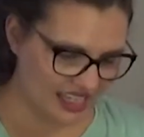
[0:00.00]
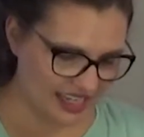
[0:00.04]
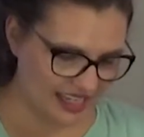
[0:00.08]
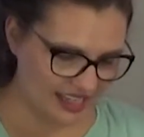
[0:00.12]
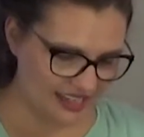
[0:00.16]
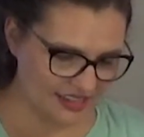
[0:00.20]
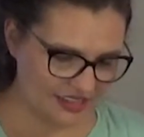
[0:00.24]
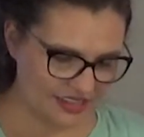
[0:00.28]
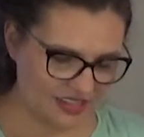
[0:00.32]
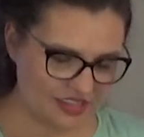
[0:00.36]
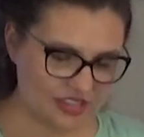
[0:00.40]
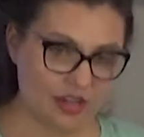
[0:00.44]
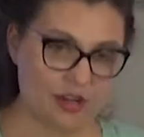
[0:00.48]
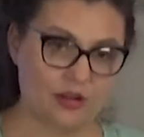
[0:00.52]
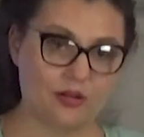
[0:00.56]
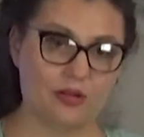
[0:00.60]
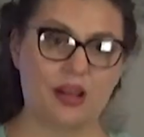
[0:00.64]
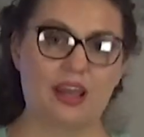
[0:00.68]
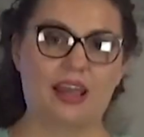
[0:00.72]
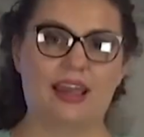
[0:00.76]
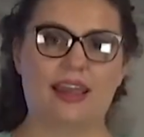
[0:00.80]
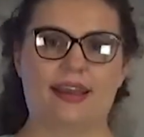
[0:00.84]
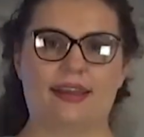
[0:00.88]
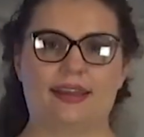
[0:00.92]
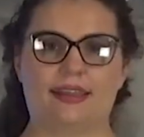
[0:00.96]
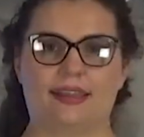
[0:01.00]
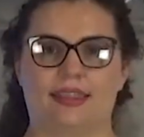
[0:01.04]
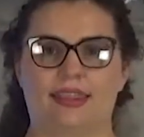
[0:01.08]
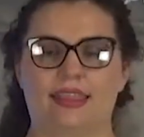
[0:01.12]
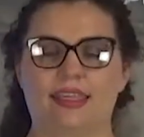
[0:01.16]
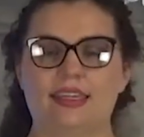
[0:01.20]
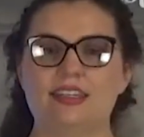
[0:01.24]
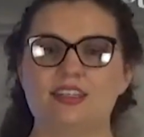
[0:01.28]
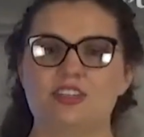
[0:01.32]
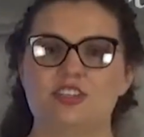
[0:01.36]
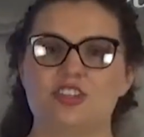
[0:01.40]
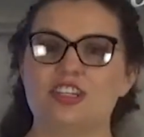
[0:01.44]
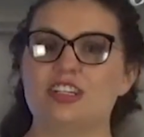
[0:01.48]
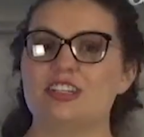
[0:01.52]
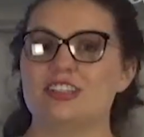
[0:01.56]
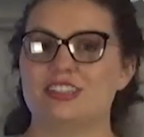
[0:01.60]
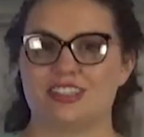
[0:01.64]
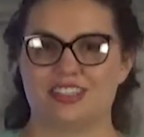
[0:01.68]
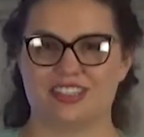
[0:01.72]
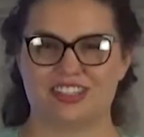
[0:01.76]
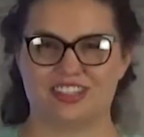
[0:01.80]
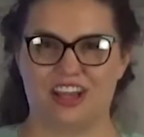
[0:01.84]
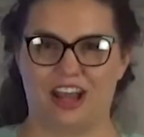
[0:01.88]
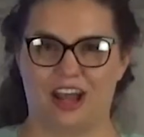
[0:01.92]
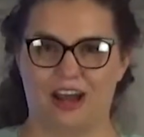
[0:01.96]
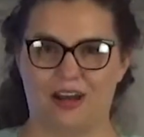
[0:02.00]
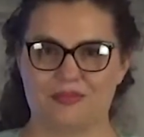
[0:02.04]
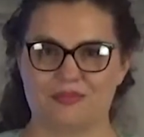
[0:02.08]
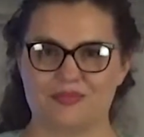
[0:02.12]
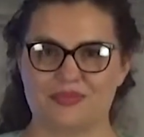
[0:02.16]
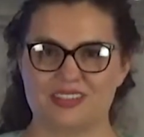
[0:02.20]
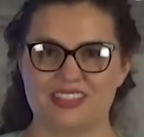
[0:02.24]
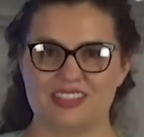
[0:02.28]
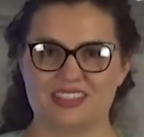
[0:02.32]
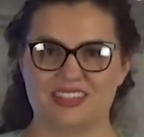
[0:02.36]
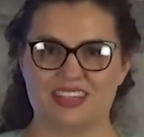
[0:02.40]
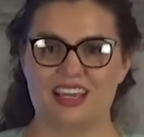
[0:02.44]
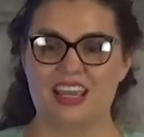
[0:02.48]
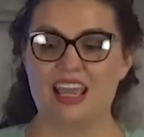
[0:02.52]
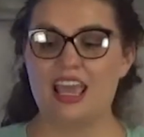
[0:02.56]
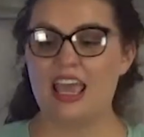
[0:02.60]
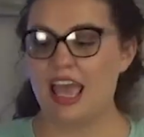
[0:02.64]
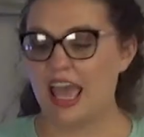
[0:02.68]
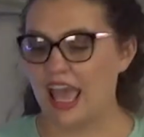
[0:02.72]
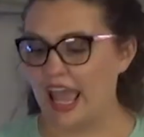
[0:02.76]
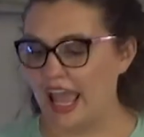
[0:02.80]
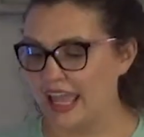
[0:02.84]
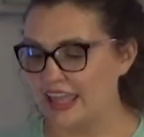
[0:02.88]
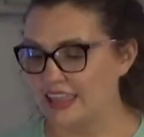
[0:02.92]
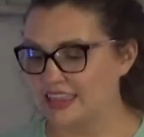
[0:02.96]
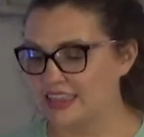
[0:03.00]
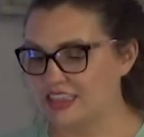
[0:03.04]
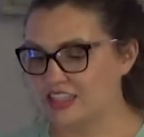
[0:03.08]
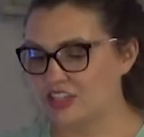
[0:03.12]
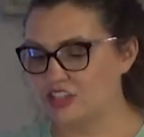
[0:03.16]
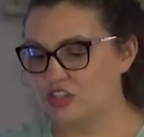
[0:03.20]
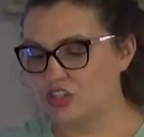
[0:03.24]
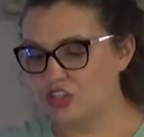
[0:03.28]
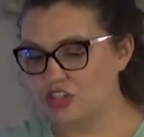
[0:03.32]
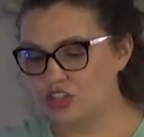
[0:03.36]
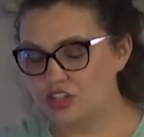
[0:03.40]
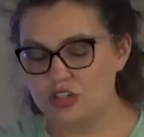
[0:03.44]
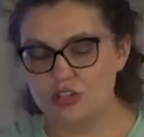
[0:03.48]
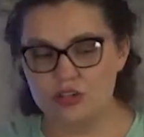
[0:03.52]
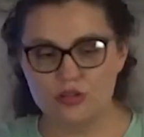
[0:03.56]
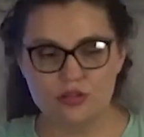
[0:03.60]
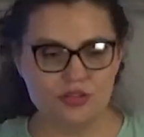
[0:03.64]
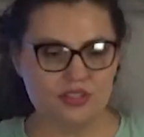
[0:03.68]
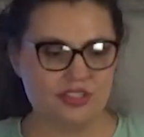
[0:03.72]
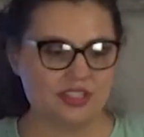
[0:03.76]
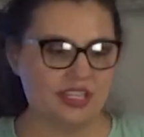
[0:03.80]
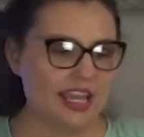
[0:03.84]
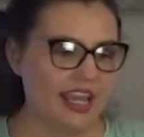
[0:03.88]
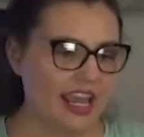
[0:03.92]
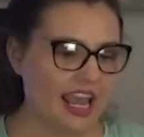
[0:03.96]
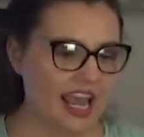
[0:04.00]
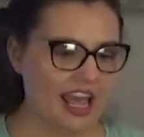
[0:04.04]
And so then Jesus comes, and the Jews, they